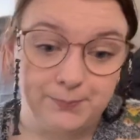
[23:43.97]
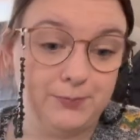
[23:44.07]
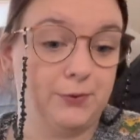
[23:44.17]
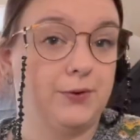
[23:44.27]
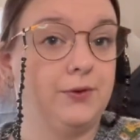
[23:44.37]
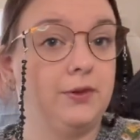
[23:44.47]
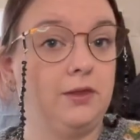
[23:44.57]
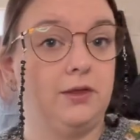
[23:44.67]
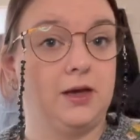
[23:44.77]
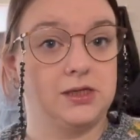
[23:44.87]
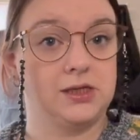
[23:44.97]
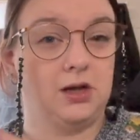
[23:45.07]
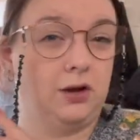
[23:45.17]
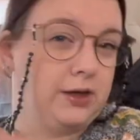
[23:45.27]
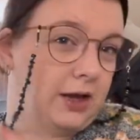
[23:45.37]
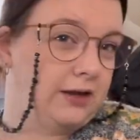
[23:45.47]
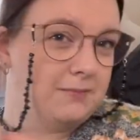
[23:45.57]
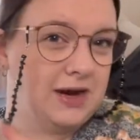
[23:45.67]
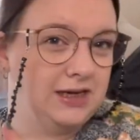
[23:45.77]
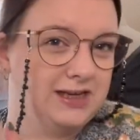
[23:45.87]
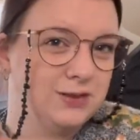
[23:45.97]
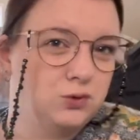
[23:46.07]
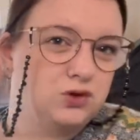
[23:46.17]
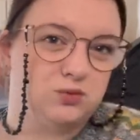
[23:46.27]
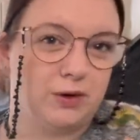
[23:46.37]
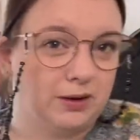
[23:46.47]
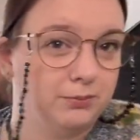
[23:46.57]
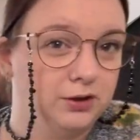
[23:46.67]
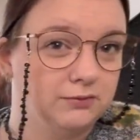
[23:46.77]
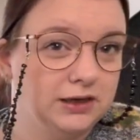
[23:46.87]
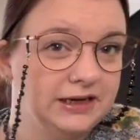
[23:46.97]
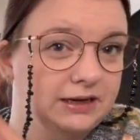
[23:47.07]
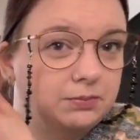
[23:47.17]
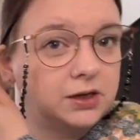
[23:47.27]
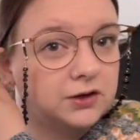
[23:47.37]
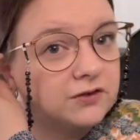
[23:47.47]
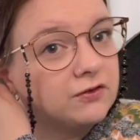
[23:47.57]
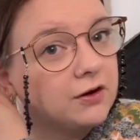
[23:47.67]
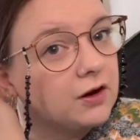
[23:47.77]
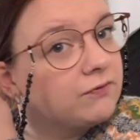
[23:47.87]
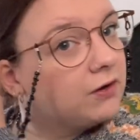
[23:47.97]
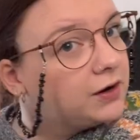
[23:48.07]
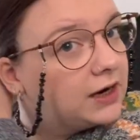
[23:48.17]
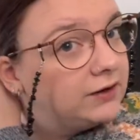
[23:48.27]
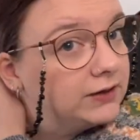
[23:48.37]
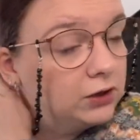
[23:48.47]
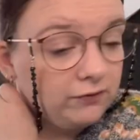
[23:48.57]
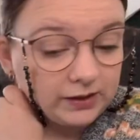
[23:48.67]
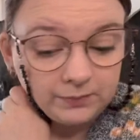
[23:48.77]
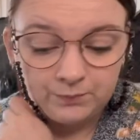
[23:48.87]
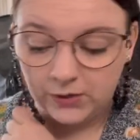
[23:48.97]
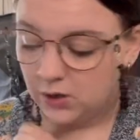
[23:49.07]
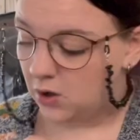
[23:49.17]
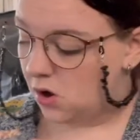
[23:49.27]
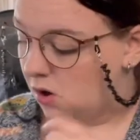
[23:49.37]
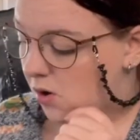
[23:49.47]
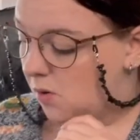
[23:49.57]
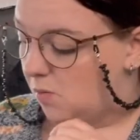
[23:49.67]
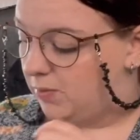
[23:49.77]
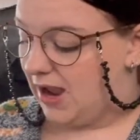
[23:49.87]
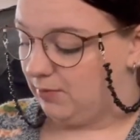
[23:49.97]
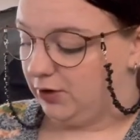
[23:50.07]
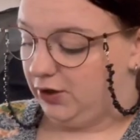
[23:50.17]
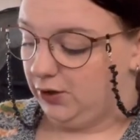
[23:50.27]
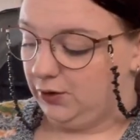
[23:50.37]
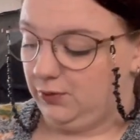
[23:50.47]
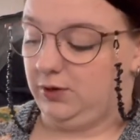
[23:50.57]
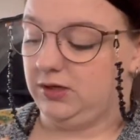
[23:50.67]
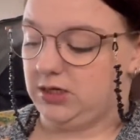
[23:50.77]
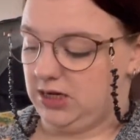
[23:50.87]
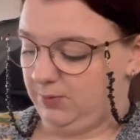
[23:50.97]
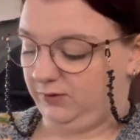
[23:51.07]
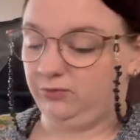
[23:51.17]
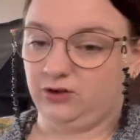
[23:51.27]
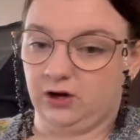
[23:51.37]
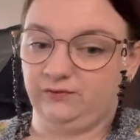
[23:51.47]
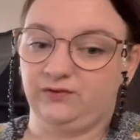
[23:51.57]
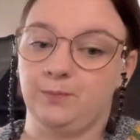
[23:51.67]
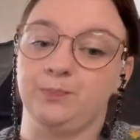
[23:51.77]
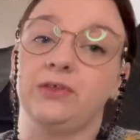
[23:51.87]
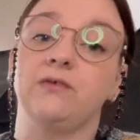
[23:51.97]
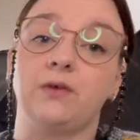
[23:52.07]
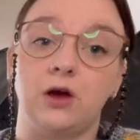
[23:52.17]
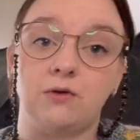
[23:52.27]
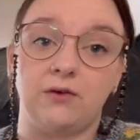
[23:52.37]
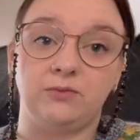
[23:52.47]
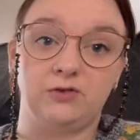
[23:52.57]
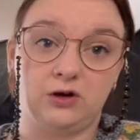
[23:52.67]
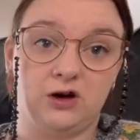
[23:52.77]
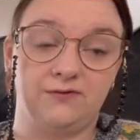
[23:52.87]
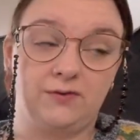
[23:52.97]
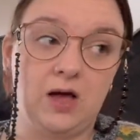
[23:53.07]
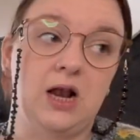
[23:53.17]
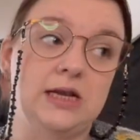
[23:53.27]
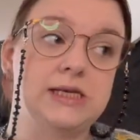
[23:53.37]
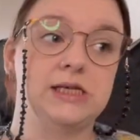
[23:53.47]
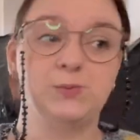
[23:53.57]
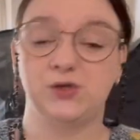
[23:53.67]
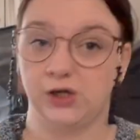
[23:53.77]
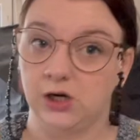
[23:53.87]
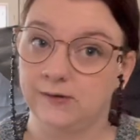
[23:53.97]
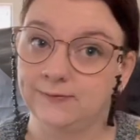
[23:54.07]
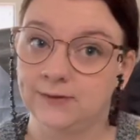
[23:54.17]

but there's like, it's mainly, it's all just bread and butter really, because I don't find anything other. But yeah, I'm gonna steam some stuff, photograph some stuff, list some stuff,